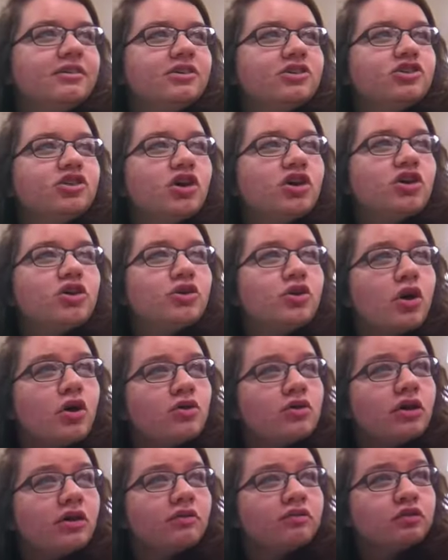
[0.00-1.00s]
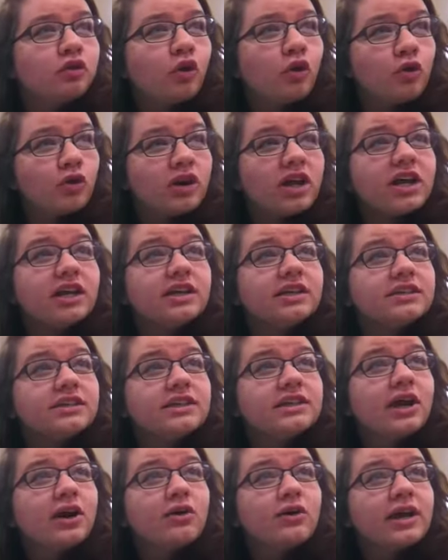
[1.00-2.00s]
So you going to Florida to
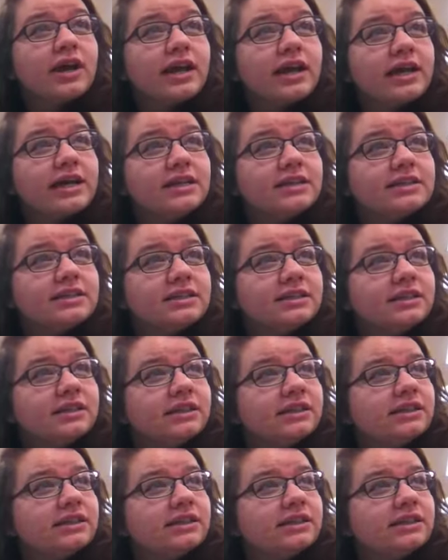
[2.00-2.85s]
see your kids?